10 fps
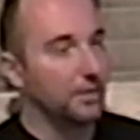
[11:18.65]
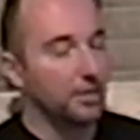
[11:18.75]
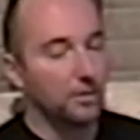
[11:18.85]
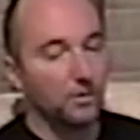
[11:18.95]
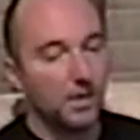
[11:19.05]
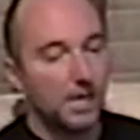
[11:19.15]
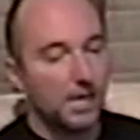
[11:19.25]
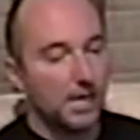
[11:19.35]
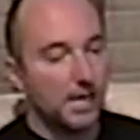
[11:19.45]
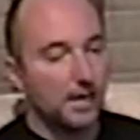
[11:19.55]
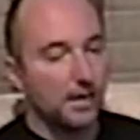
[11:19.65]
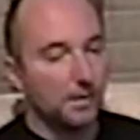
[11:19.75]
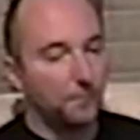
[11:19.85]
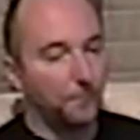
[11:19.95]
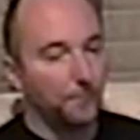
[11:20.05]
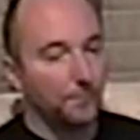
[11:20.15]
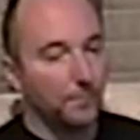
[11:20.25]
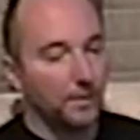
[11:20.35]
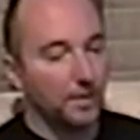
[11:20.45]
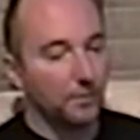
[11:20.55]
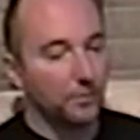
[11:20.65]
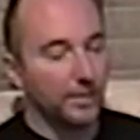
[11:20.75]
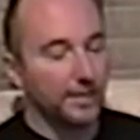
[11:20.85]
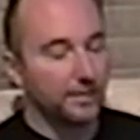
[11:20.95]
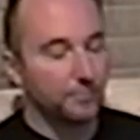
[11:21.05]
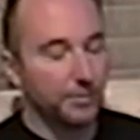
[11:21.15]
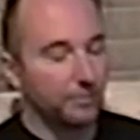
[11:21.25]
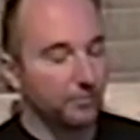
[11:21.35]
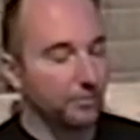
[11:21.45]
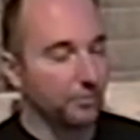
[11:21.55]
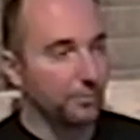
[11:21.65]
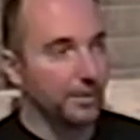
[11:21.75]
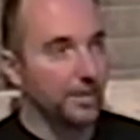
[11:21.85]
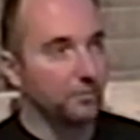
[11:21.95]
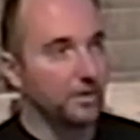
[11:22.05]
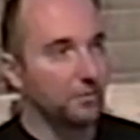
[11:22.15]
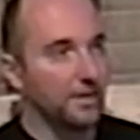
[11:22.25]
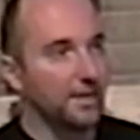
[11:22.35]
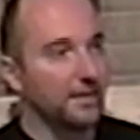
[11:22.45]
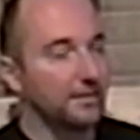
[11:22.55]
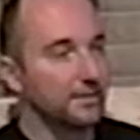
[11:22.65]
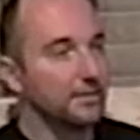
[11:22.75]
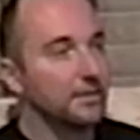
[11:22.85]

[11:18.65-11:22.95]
You know, um, I like me and my friends were playing when I was eight.